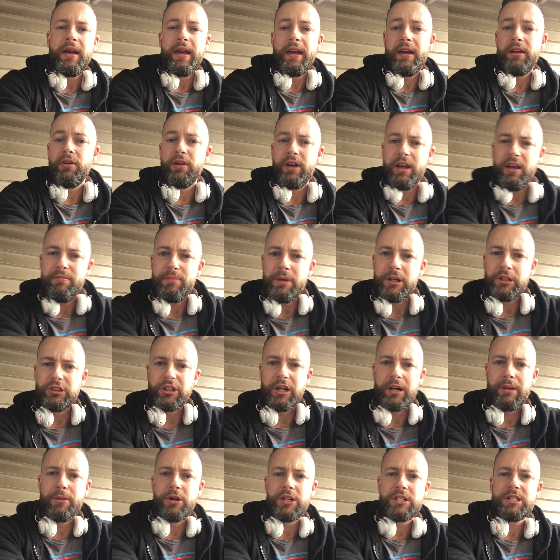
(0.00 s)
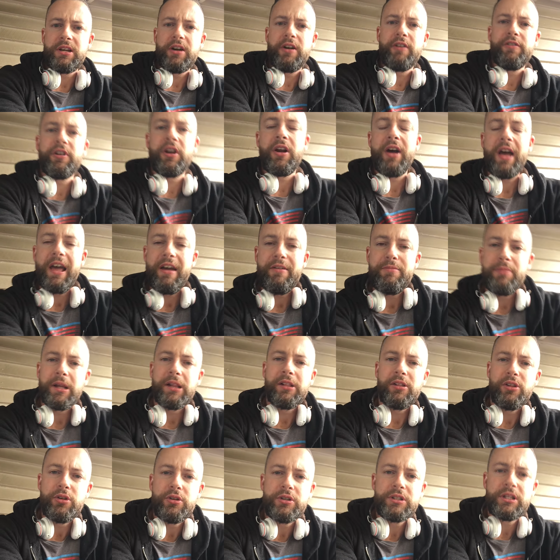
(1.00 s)
And I have been treating myself, and I have
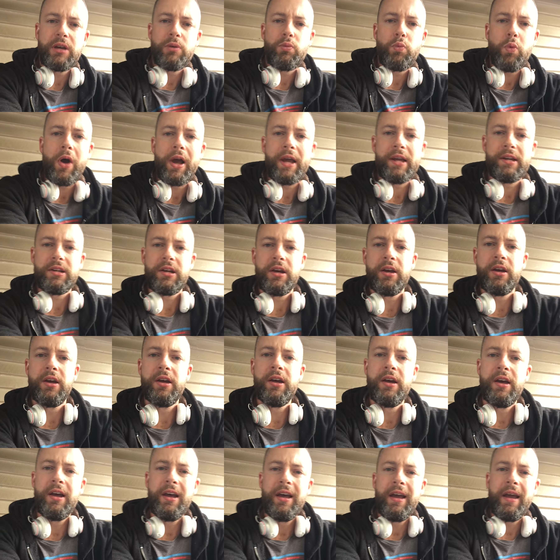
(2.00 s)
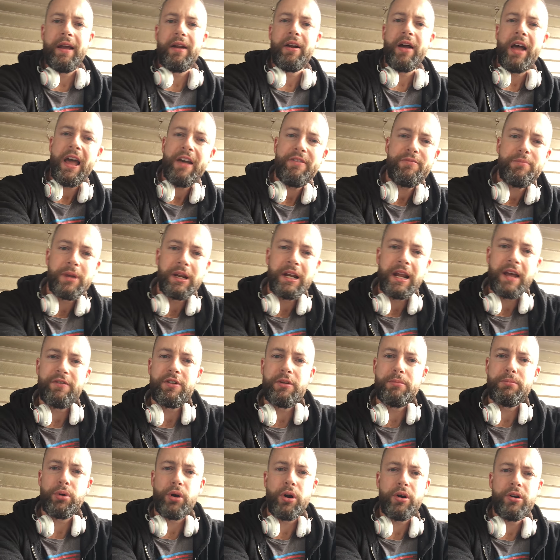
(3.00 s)
been losing weight, and I haven't been
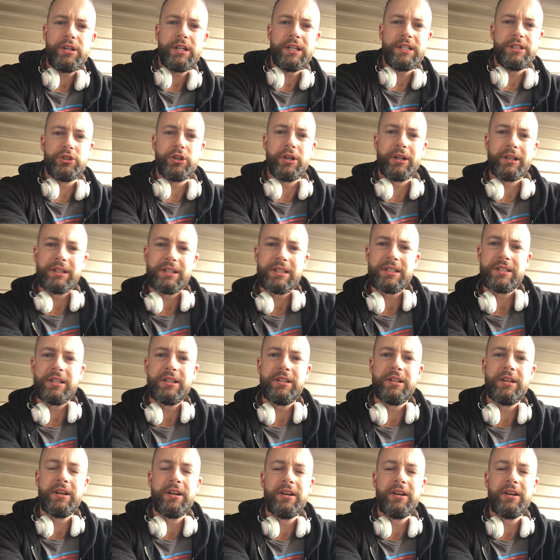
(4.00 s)
having protein drinks.